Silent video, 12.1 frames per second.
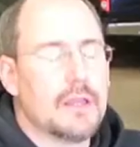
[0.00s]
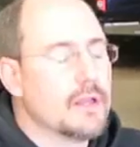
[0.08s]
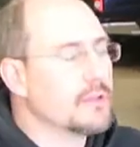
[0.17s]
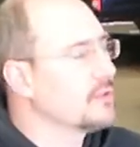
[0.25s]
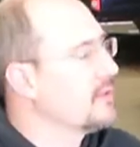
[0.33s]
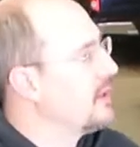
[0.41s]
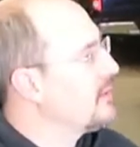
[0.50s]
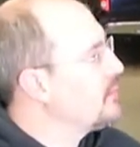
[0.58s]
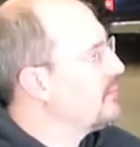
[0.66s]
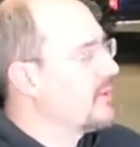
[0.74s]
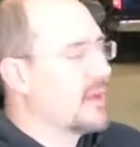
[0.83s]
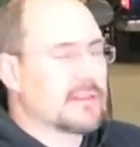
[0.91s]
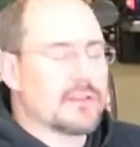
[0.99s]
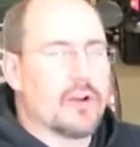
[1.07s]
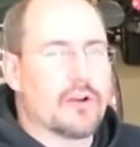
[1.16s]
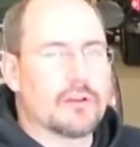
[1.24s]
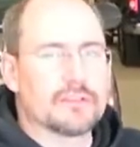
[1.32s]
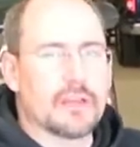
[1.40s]
So now that we've got the
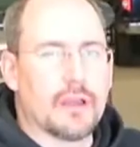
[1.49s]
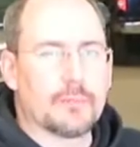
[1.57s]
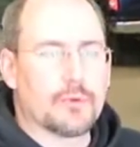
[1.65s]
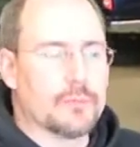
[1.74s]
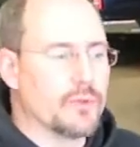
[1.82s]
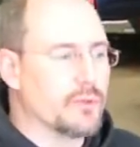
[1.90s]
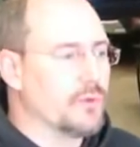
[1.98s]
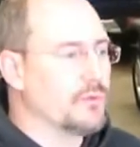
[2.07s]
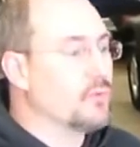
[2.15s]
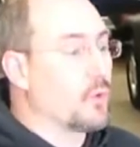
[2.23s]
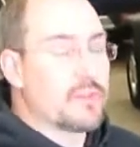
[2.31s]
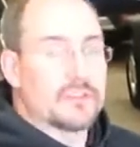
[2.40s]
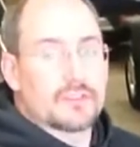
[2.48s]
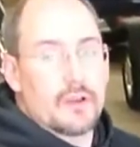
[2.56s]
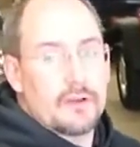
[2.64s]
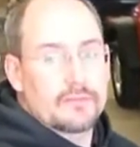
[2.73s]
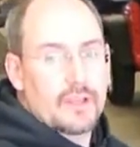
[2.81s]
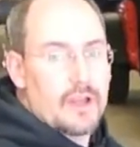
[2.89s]
hard top removed, or the
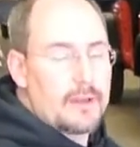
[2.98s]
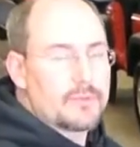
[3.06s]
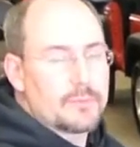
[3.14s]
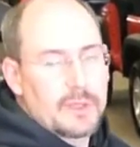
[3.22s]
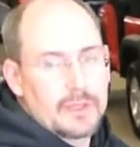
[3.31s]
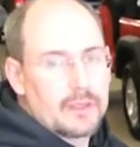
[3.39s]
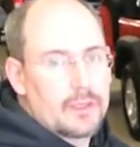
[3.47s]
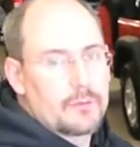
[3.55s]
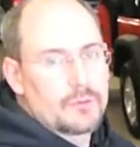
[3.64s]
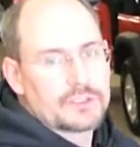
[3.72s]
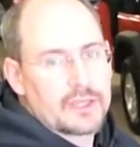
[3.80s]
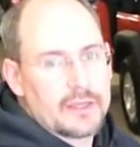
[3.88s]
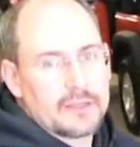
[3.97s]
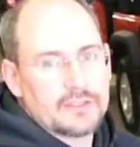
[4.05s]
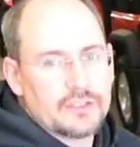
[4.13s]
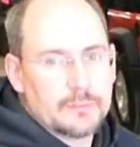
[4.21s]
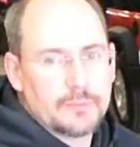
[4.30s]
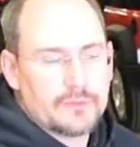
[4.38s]
soft top depending on which kind of
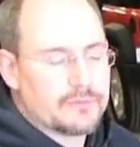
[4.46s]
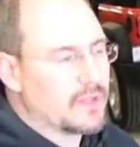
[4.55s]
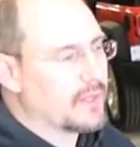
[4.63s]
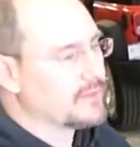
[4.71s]
Jeep you've got